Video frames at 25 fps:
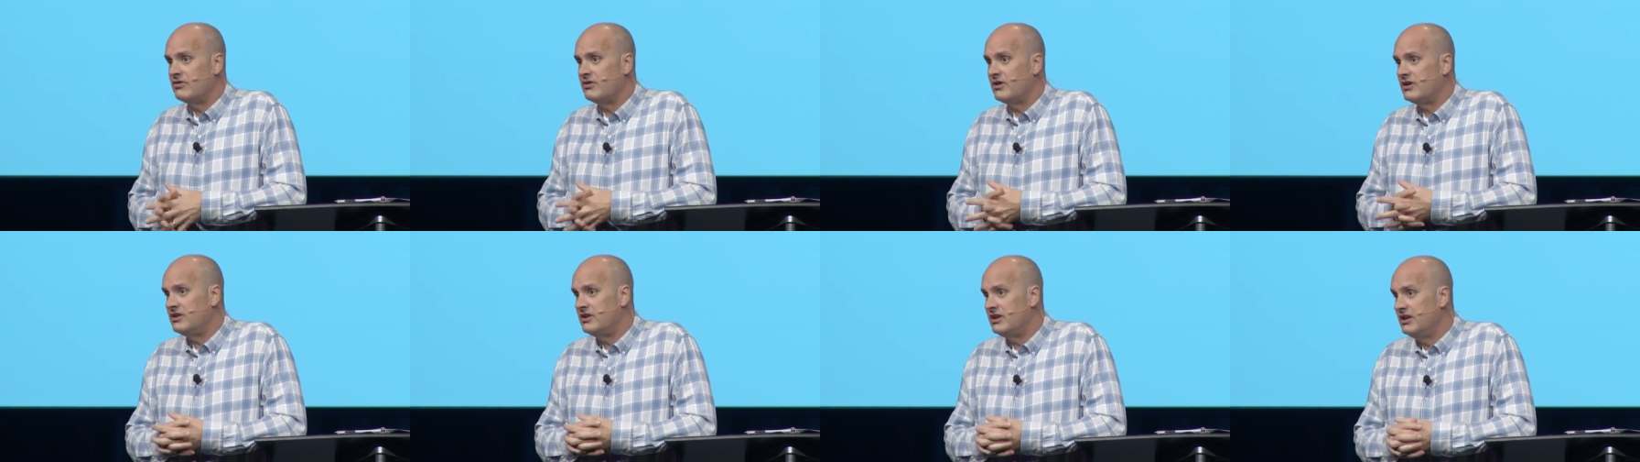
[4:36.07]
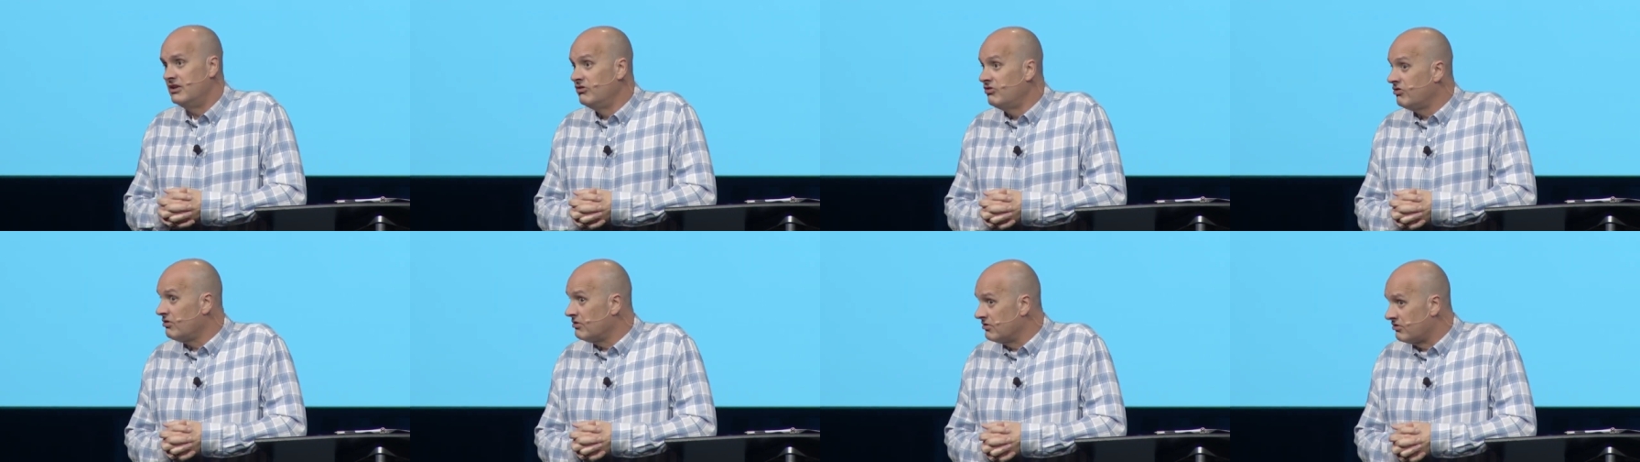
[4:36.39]
an
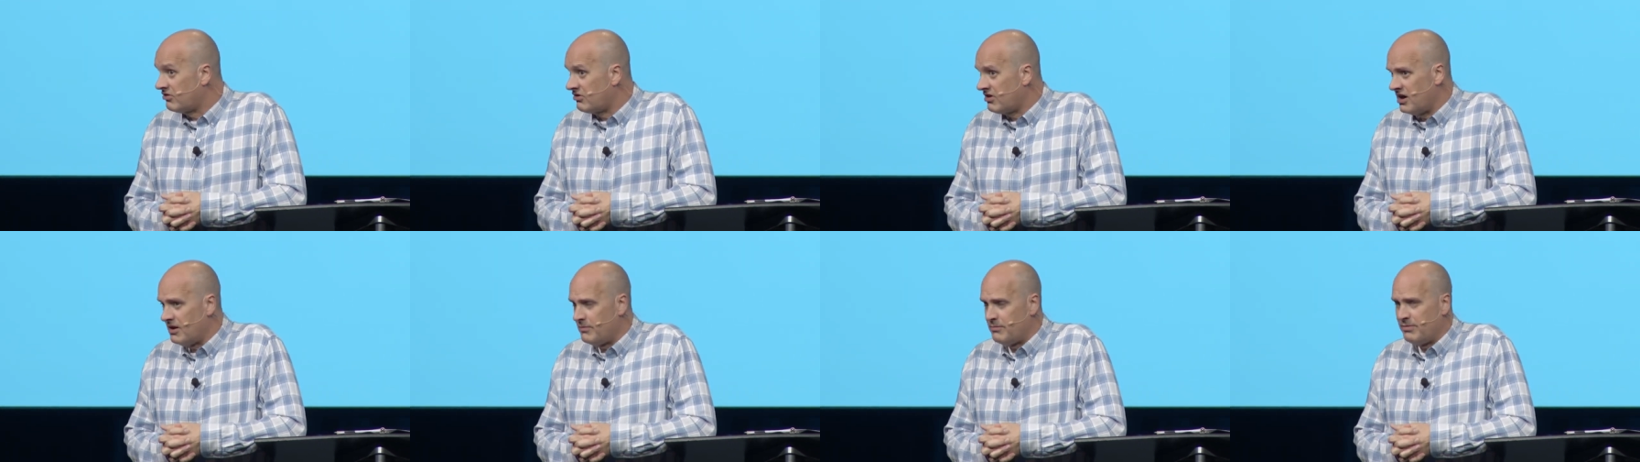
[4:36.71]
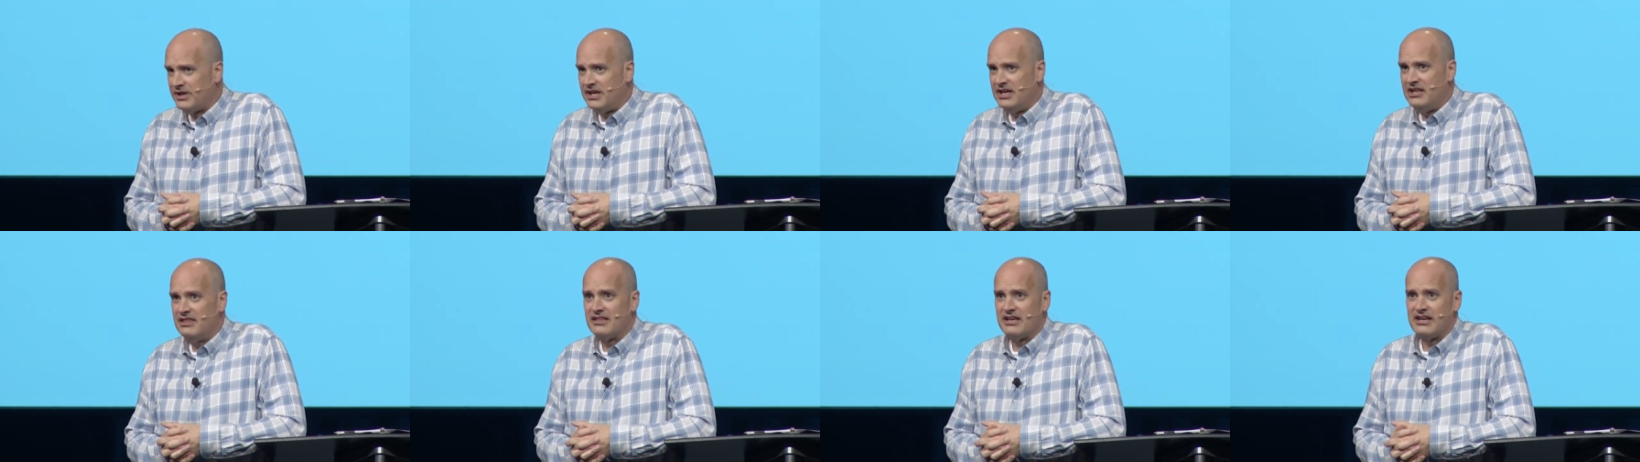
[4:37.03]
insurance
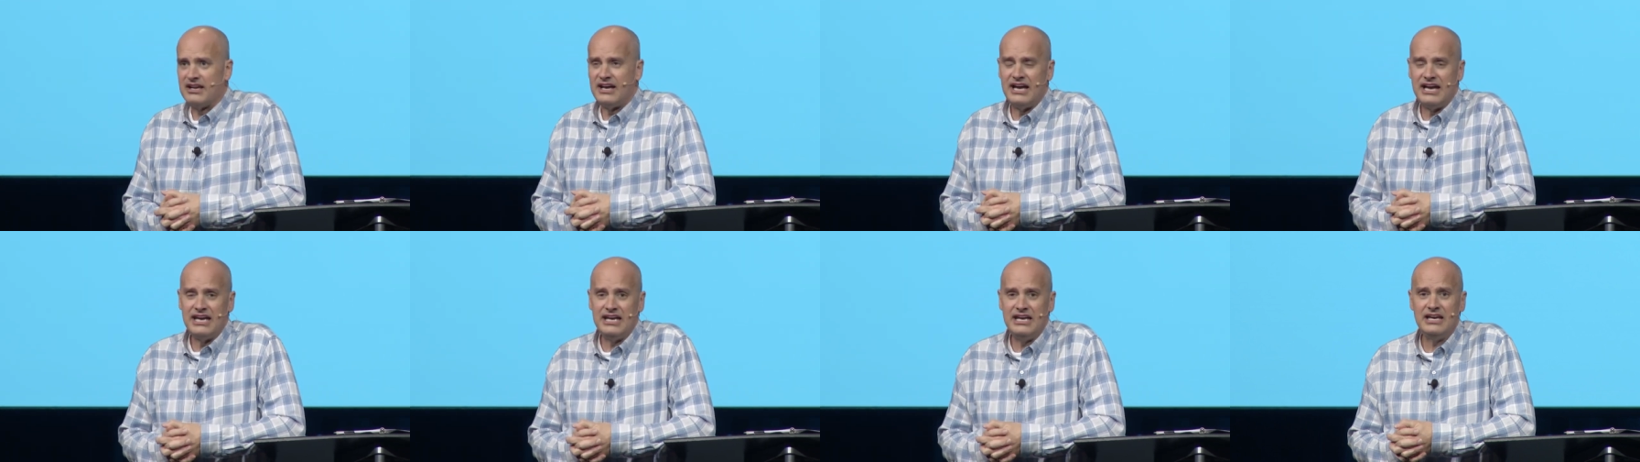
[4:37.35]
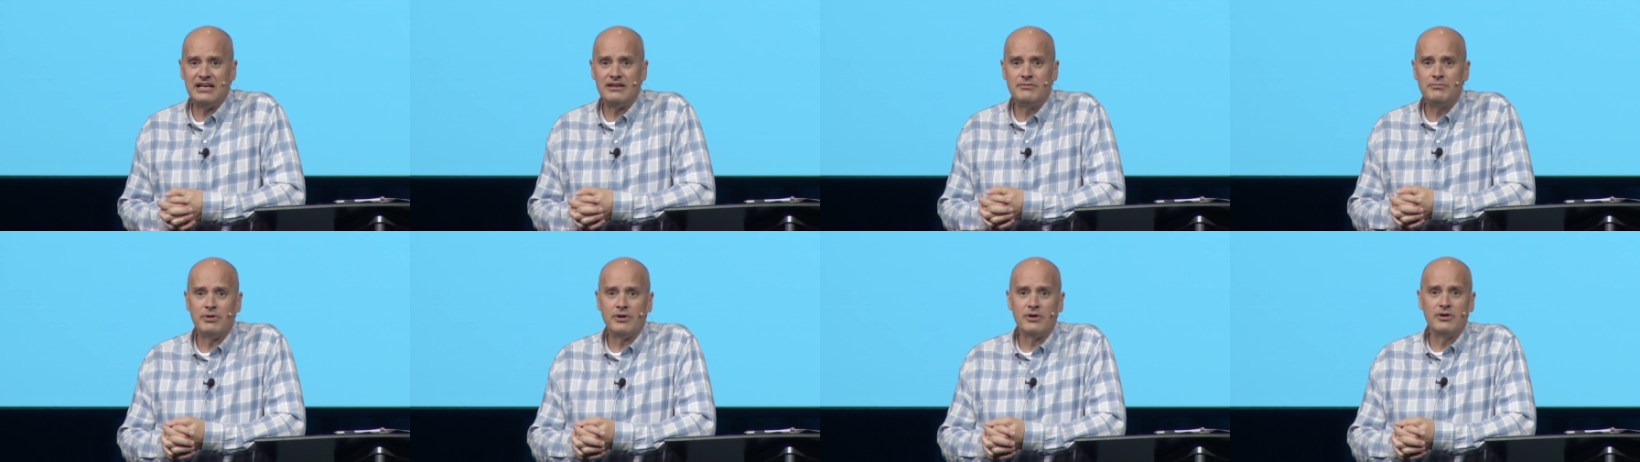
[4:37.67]
company that I
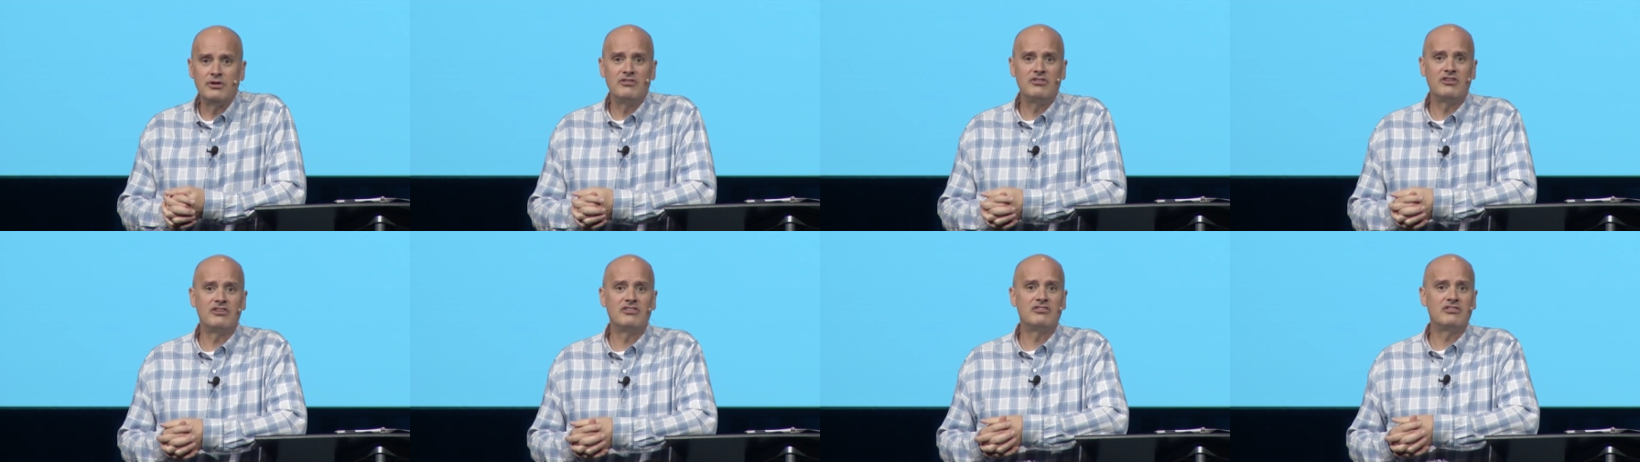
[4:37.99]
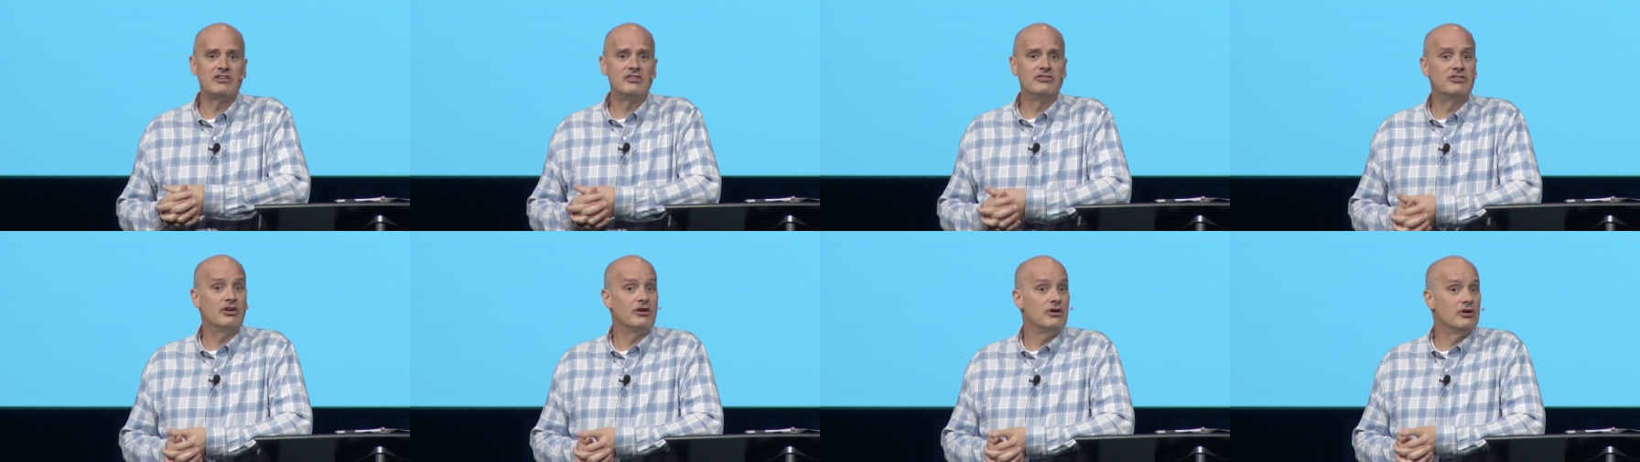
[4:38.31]
had purchased
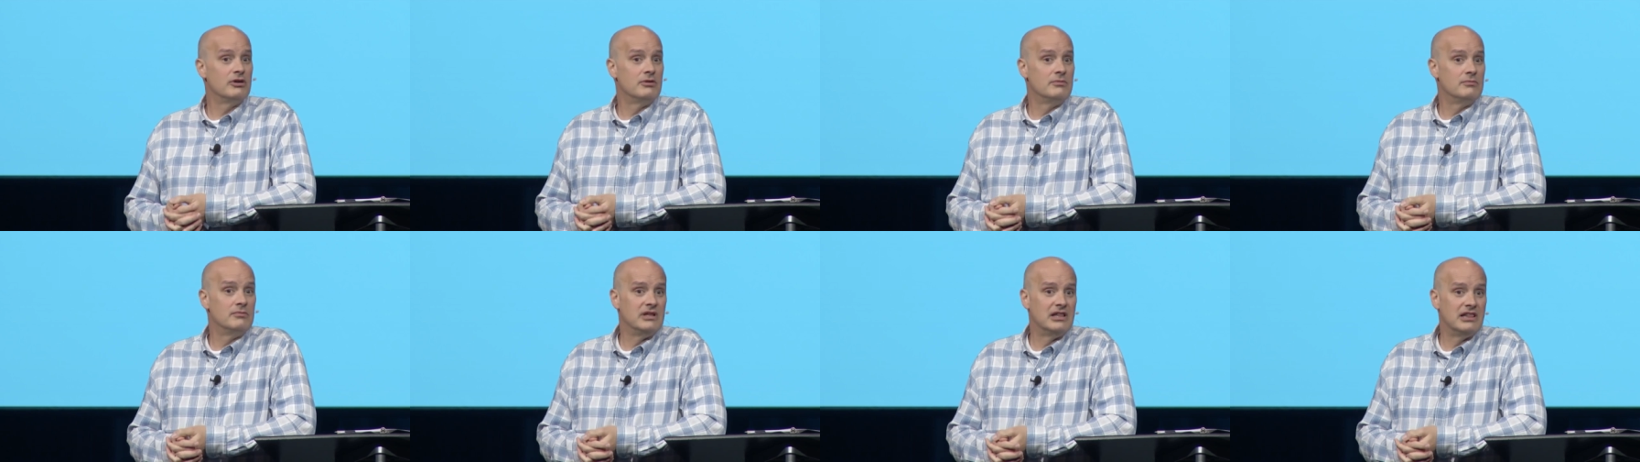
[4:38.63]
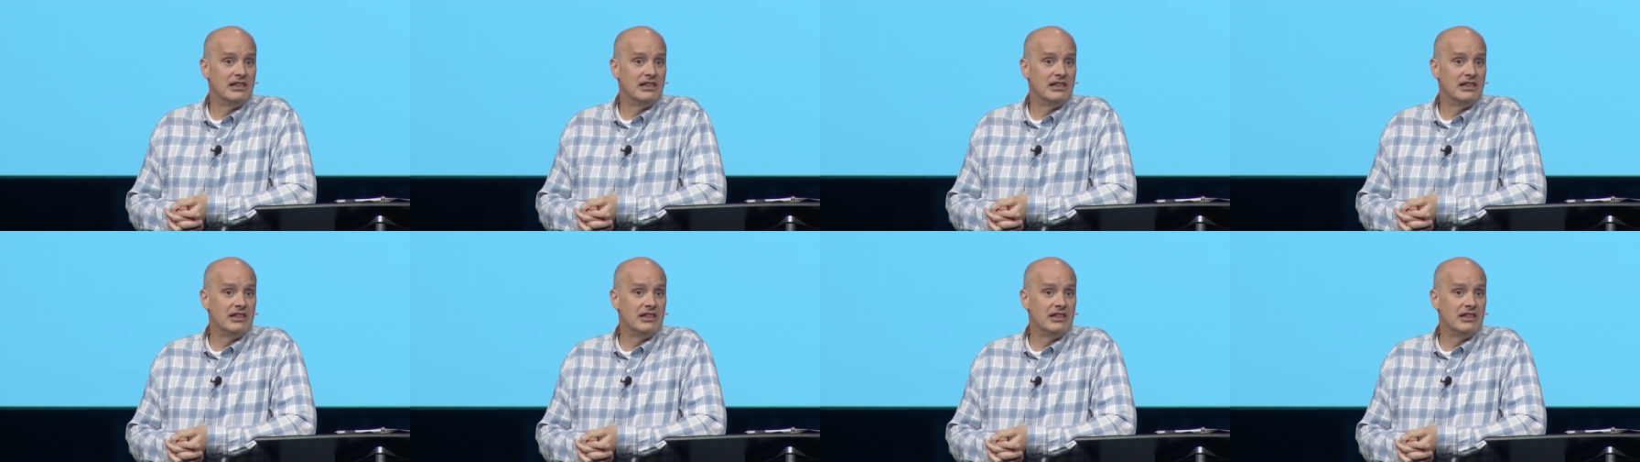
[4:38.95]
a term